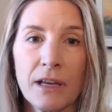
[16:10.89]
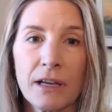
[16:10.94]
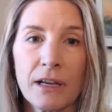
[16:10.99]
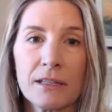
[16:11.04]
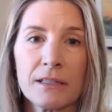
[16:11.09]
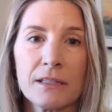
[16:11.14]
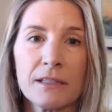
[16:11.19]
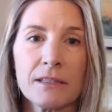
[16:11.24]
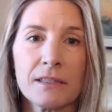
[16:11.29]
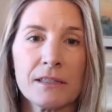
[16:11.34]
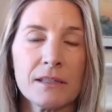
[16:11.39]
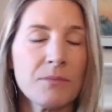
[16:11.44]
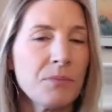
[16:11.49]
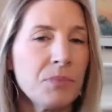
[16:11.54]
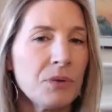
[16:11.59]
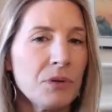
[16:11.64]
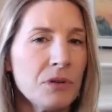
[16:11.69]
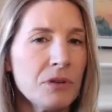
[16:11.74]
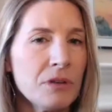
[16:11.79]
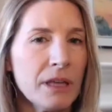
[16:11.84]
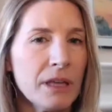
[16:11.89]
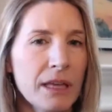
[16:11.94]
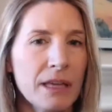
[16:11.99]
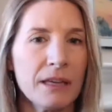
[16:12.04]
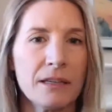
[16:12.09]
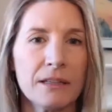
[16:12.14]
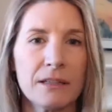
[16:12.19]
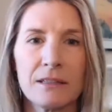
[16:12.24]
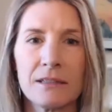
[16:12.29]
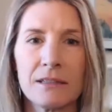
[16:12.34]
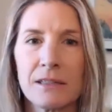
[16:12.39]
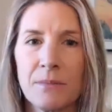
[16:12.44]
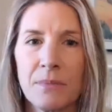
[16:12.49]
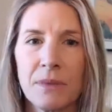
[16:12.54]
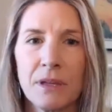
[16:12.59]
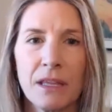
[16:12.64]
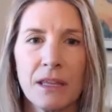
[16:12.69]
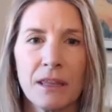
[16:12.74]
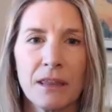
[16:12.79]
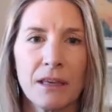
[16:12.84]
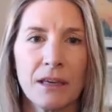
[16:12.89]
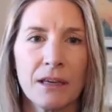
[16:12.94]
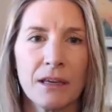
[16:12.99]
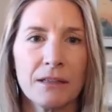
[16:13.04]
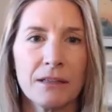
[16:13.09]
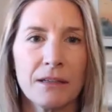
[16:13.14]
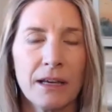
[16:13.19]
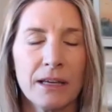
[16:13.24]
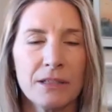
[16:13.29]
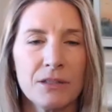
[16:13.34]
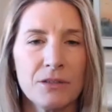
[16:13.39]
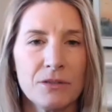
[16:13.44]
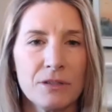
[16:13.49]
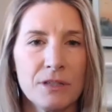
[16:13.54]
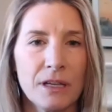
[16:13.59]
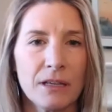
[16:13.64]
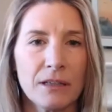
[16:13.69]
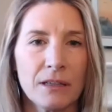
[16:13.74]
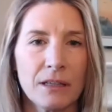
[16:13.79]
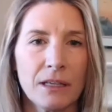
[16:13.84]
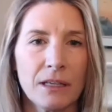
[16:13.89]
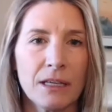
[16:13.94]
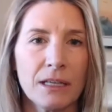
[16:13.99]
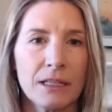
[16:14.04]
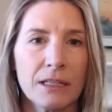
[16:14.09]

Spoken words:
because it's simple and it's something that I do daily.